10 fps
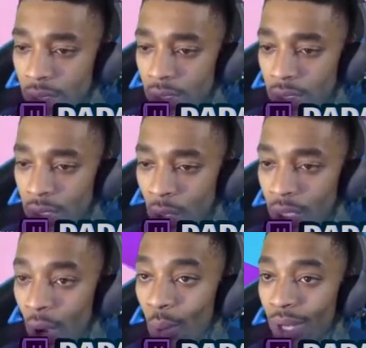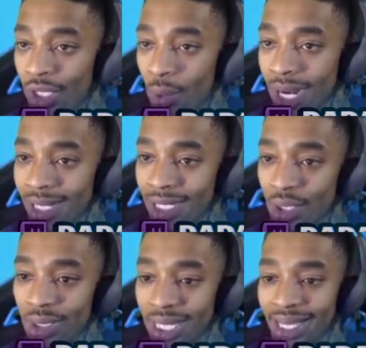You know, no. You know what I need to
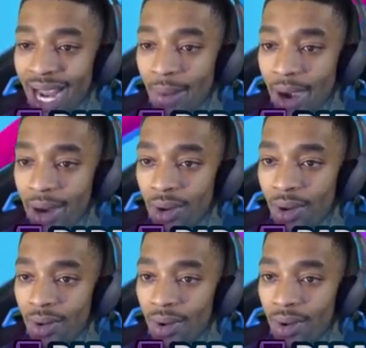do is the camera angle.